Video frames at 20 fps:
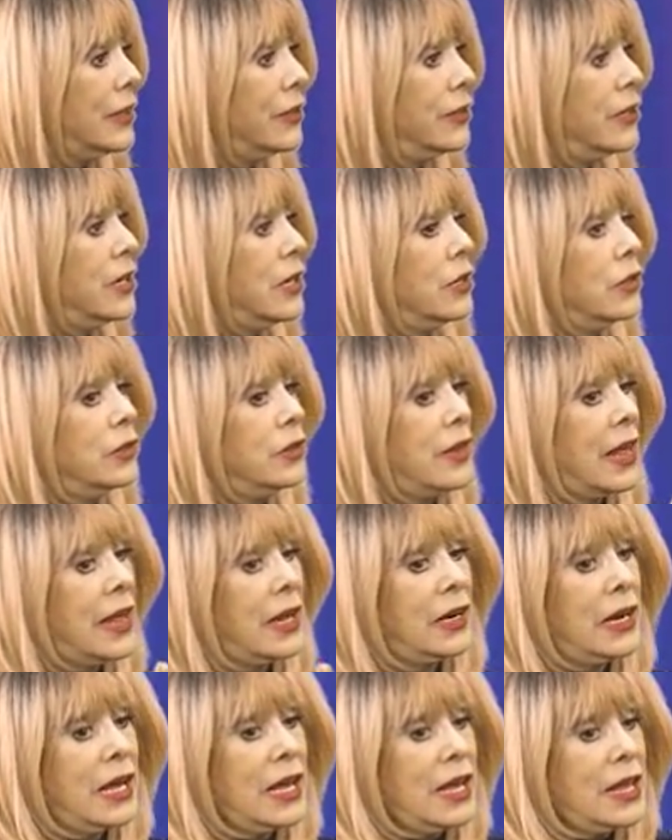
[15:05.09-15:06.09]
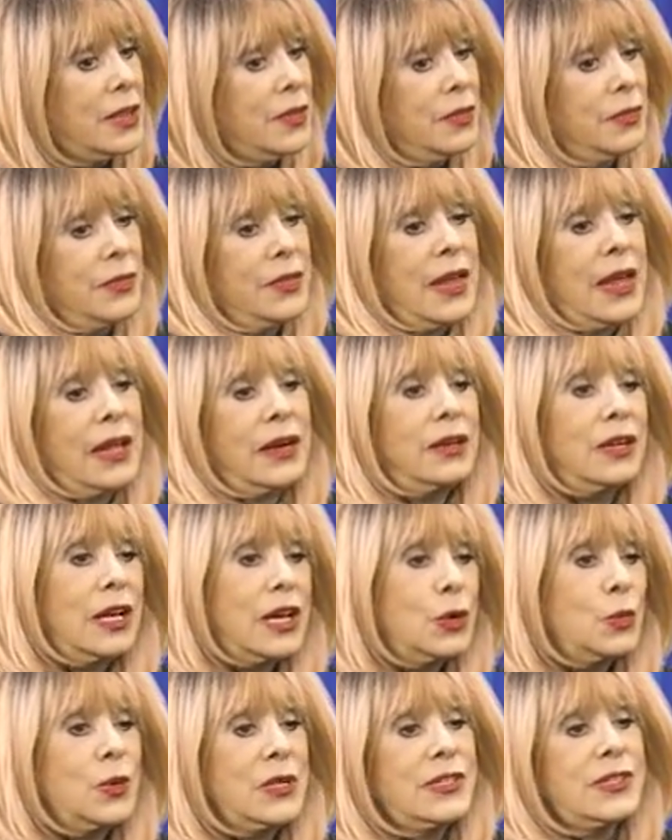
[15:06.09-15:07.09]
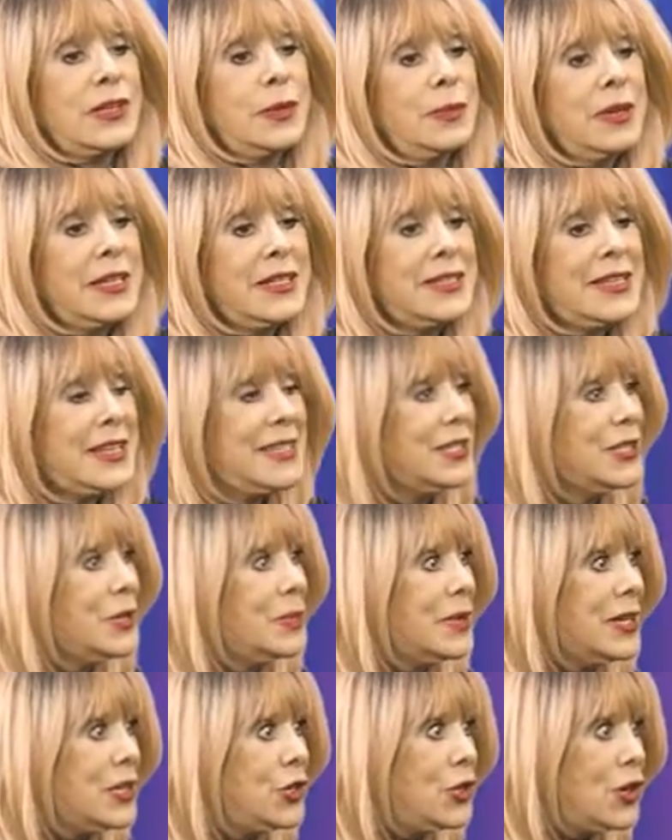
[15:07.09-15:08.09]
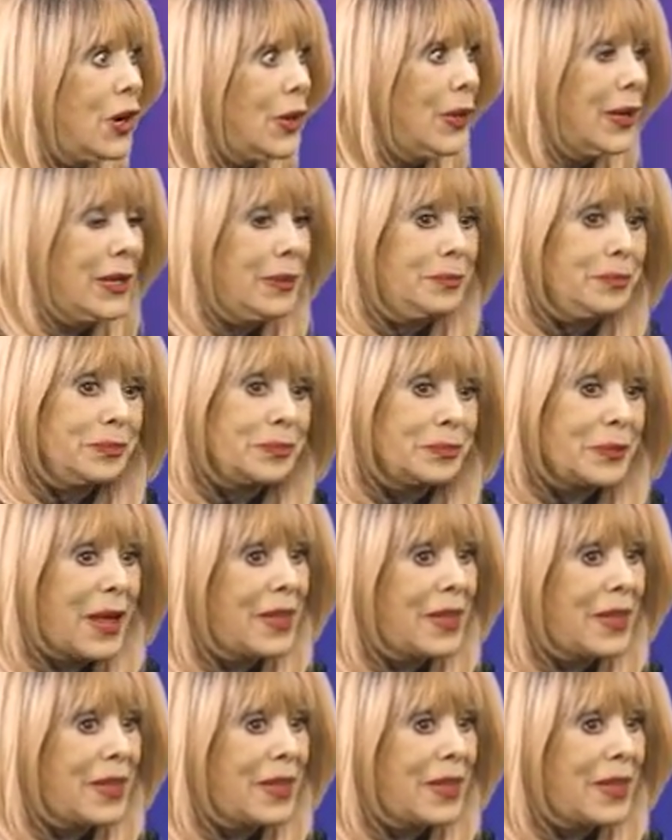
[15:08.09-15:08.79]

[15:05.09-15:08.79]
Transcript: You know that that when somebody says to me, Joey,